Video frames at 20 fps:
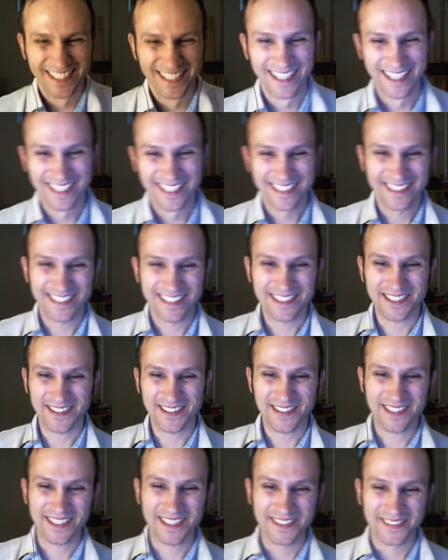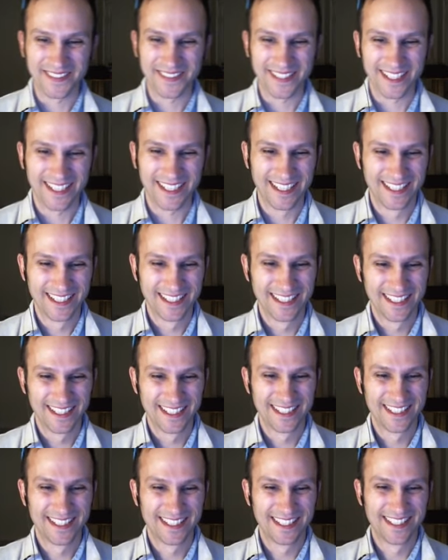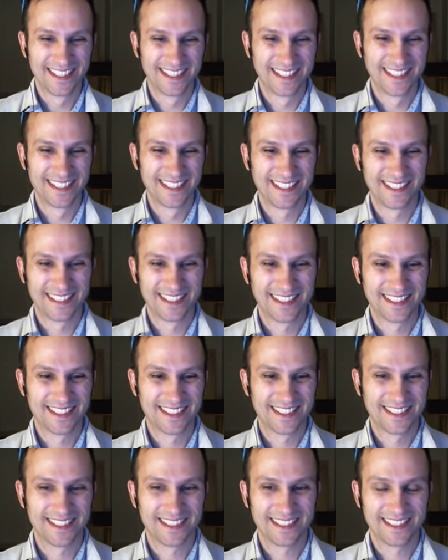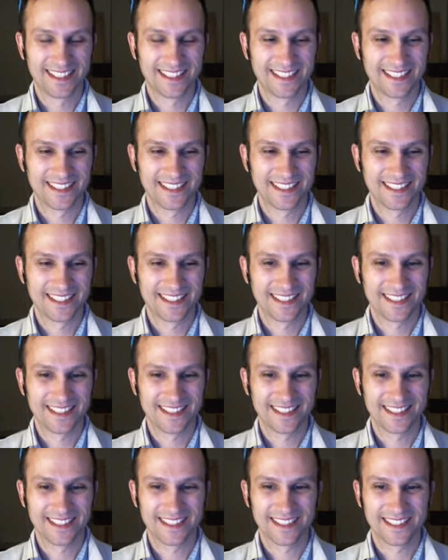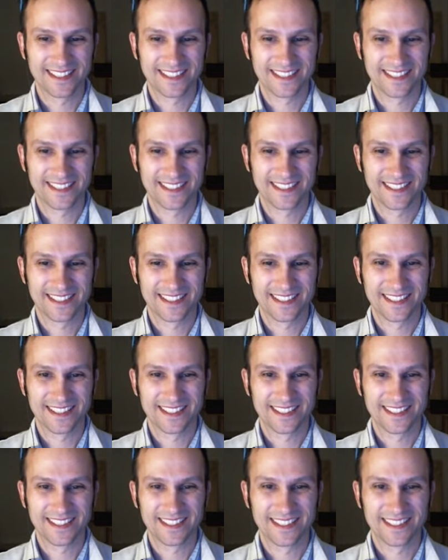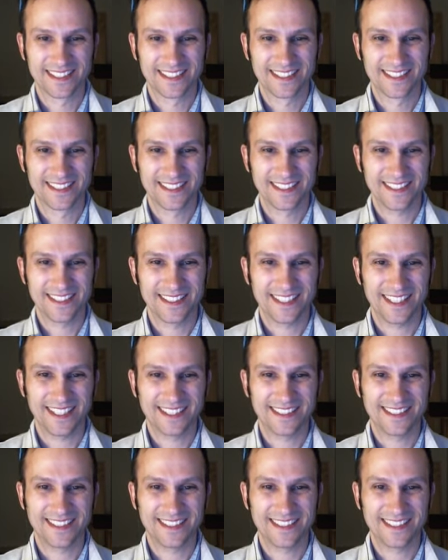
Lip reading: [no speech]